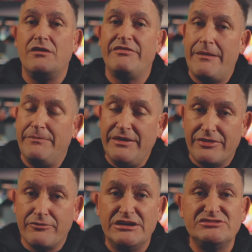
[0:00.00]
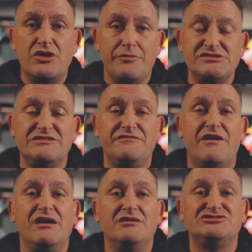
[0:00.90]
all the M P threes, all the music
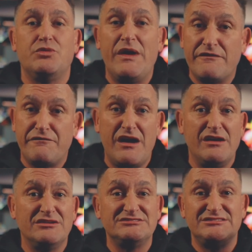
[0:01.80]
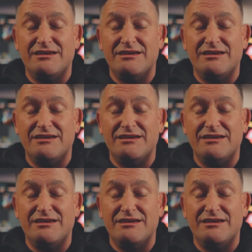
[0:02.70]
files, the WAV files,